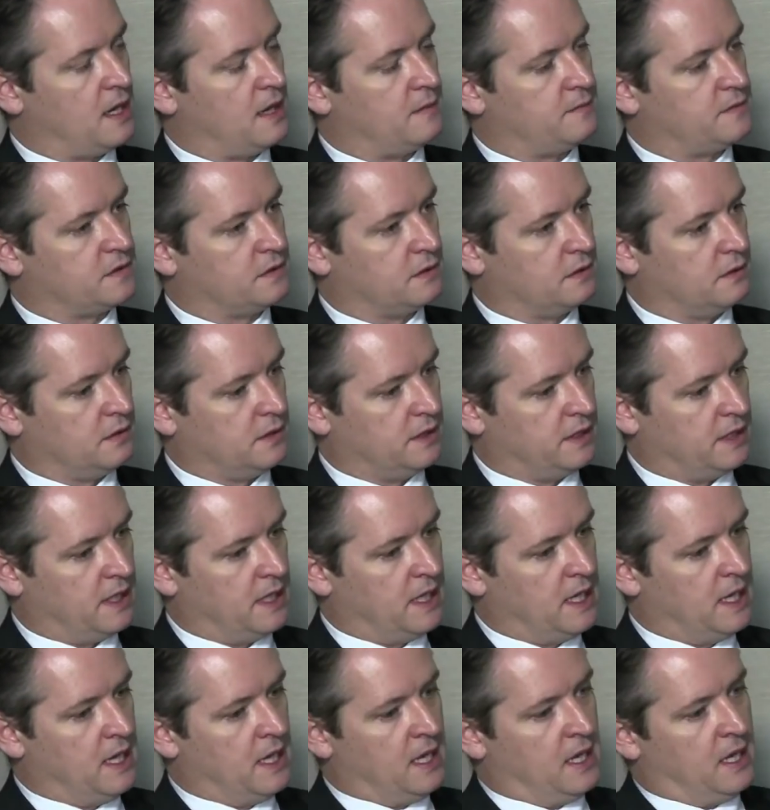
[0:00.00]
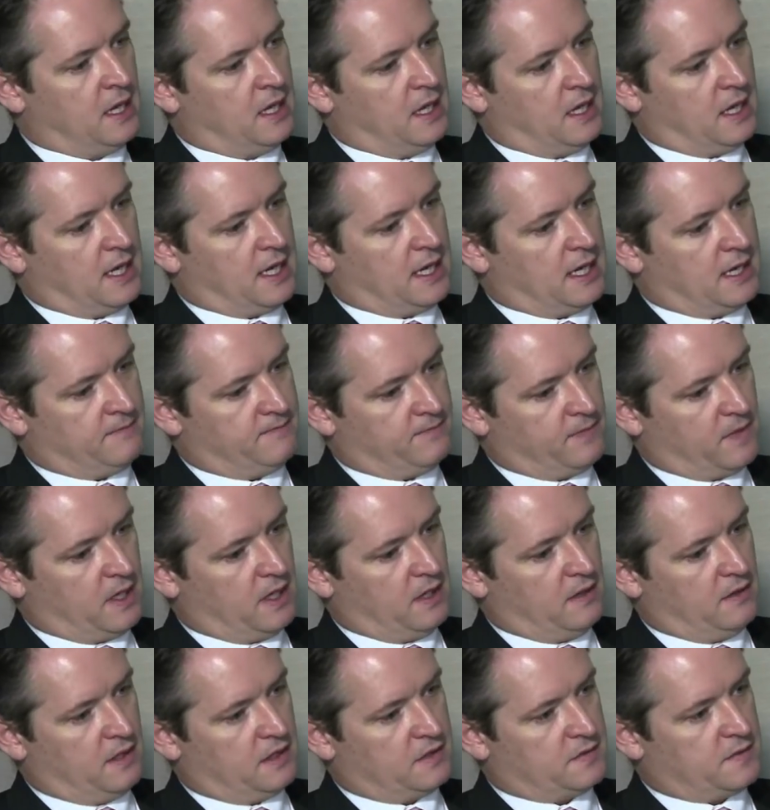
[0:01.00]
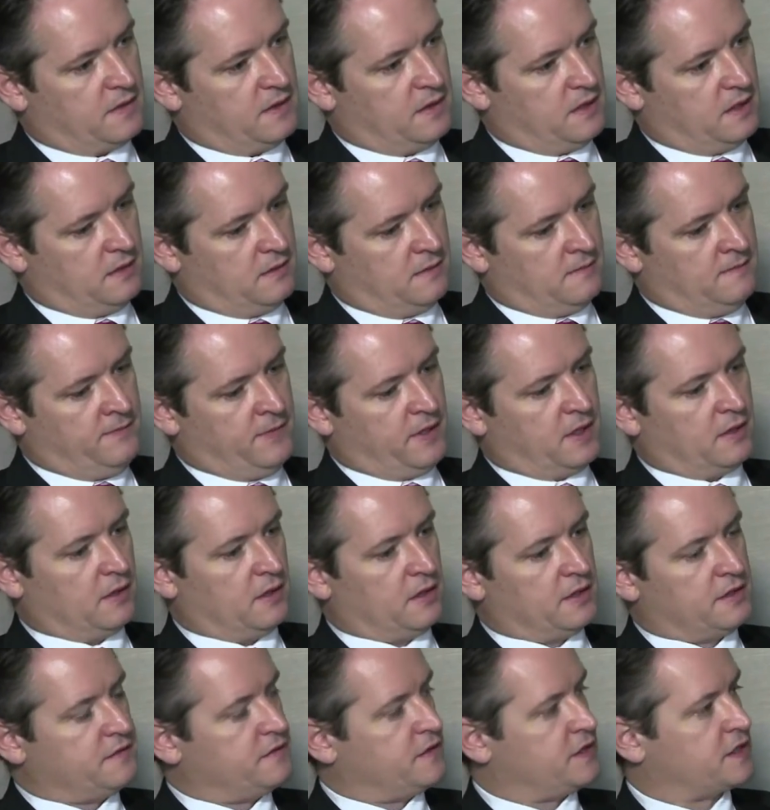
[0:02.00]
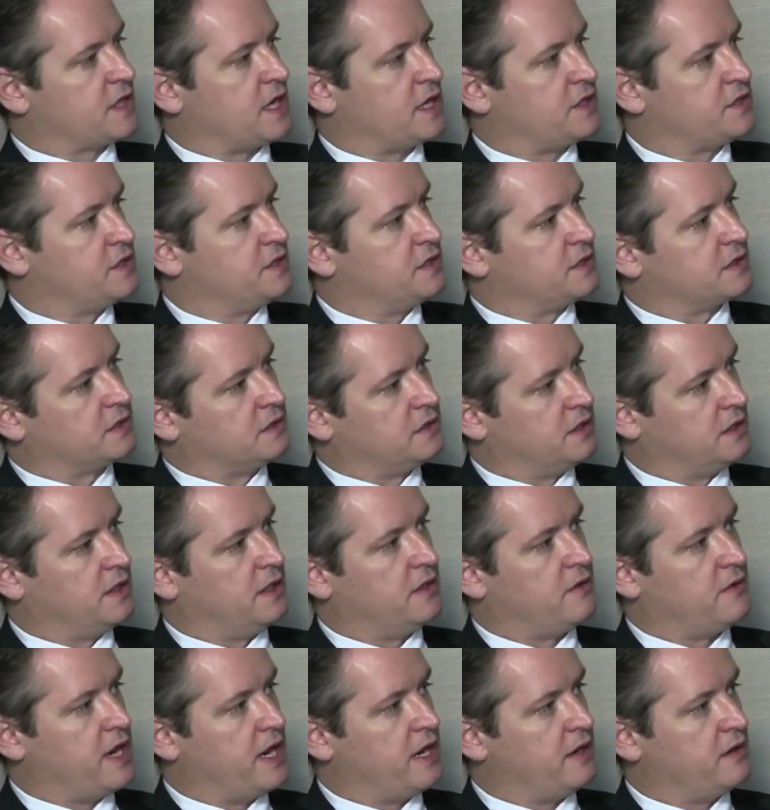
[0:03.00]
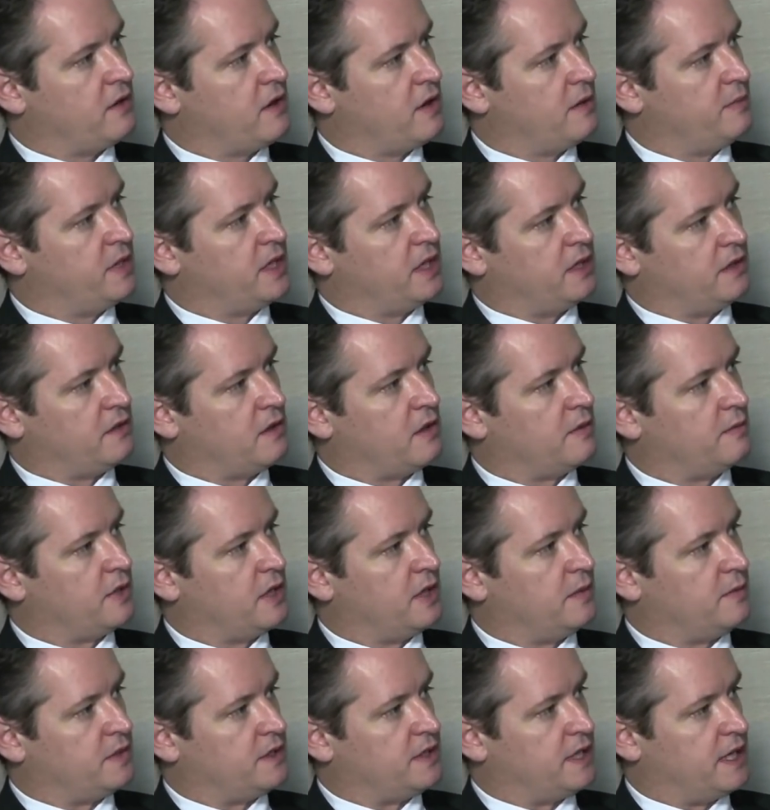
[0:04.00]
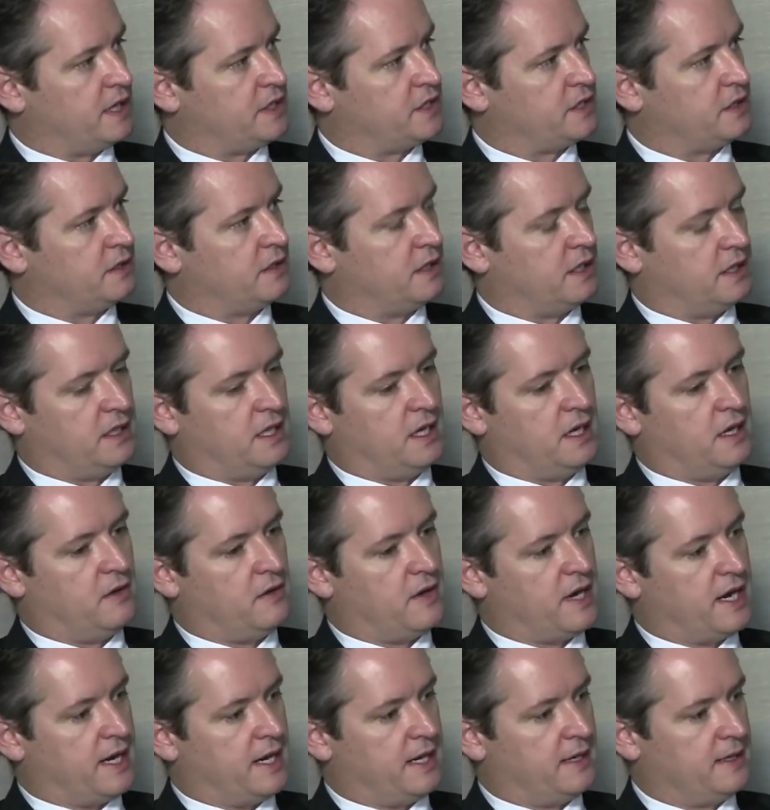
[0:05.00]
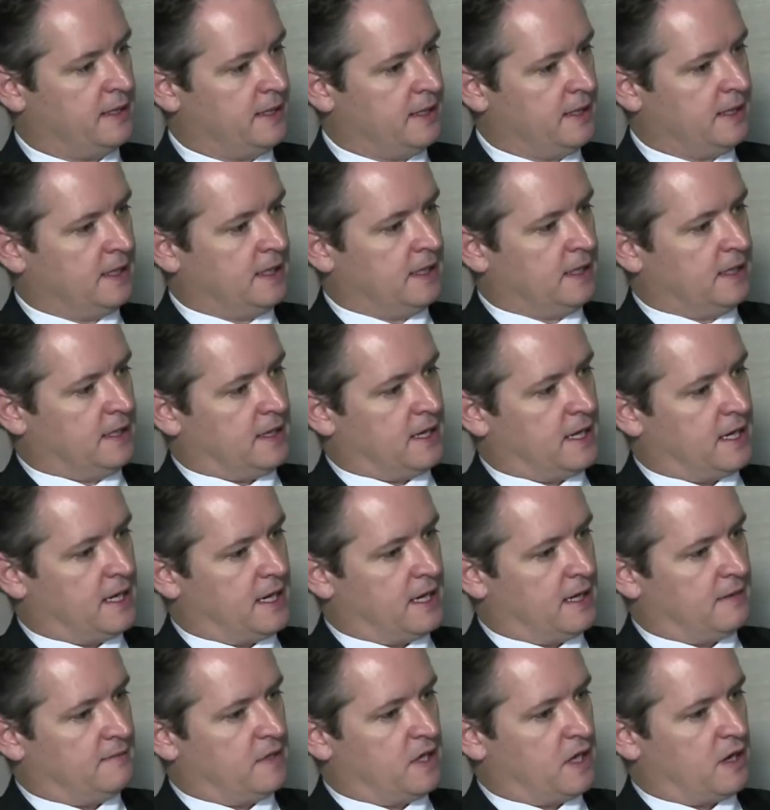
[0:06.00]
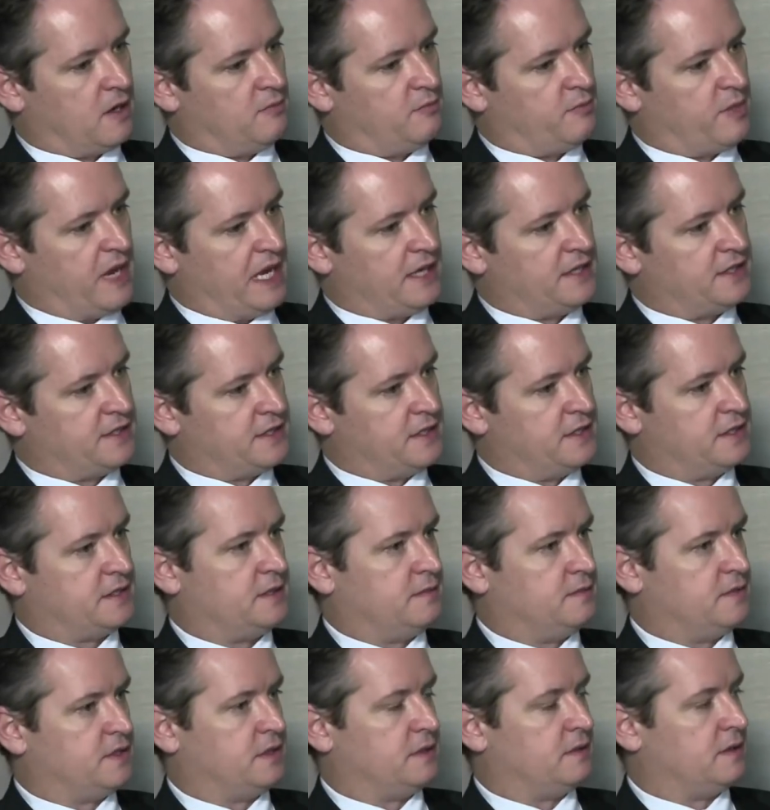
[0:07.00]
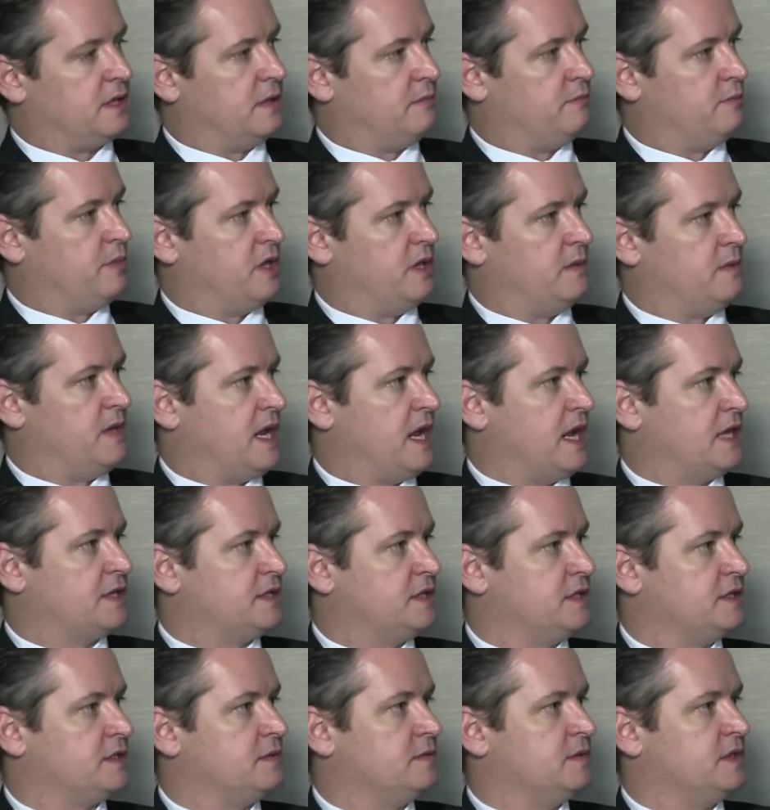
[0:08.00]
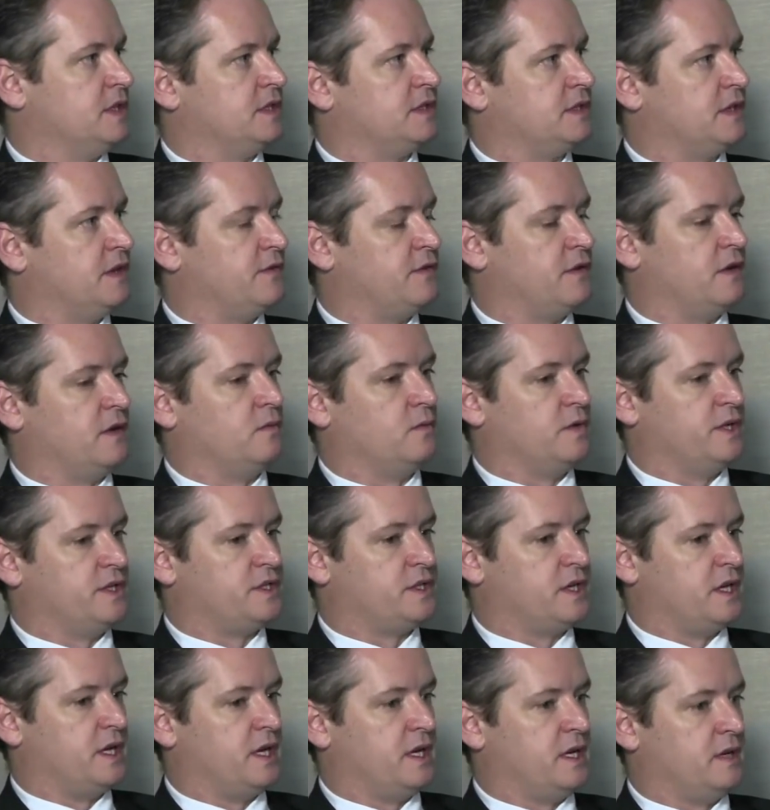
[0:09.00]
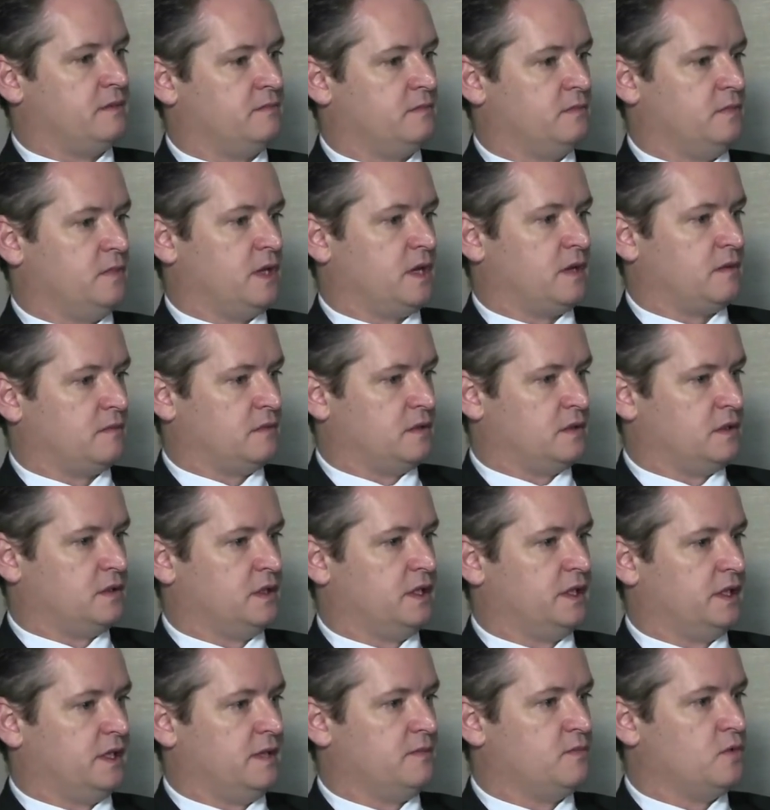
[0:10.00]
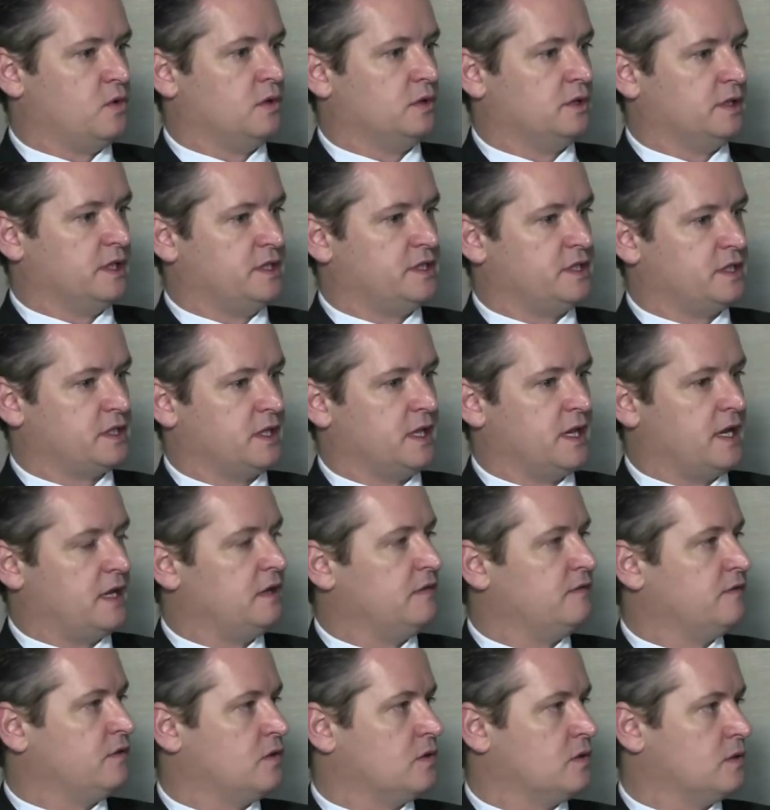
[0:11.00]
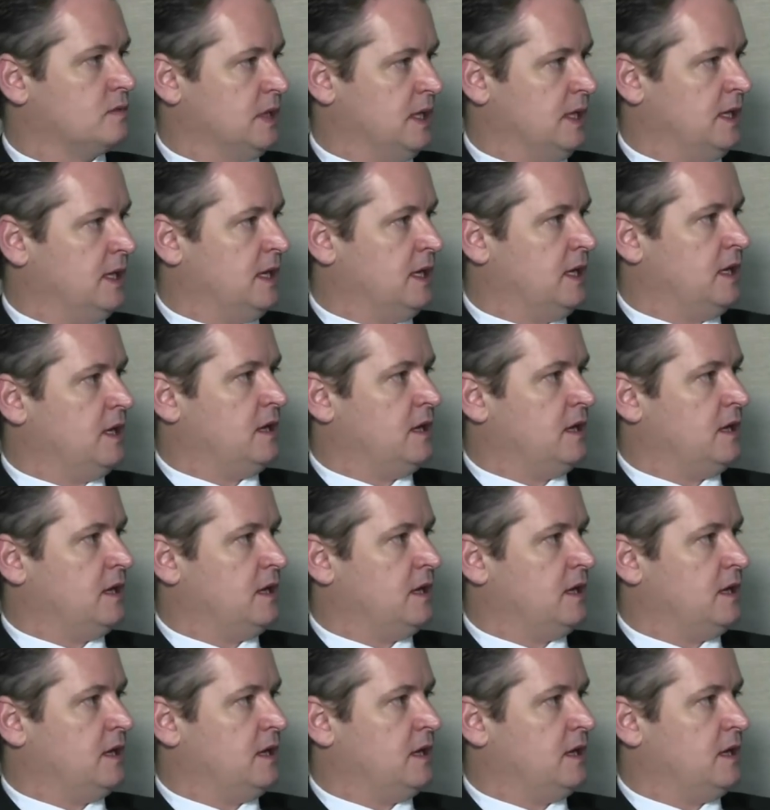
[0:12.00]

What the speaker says: Yeah, absolutely. There are a lot of discussions clearly around IP and IP protection, and there are patent systems and PBR systems, etc., which are clearly more legislative or